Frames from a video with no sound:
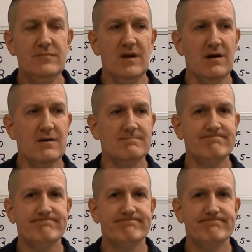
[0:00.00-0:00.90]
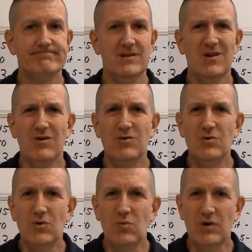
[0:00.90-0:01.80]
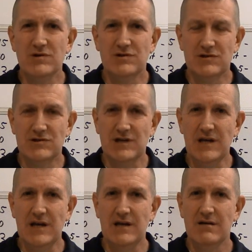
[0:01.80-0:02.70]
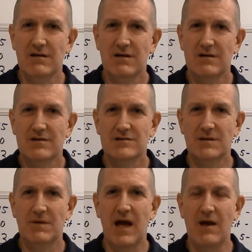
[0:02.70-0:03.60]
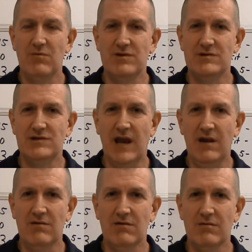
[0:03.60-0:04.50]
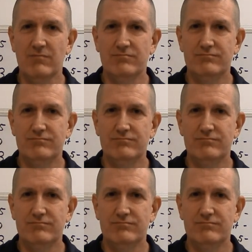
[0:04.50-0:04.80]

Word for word: um, you know, who, who wants to see some guy with a sander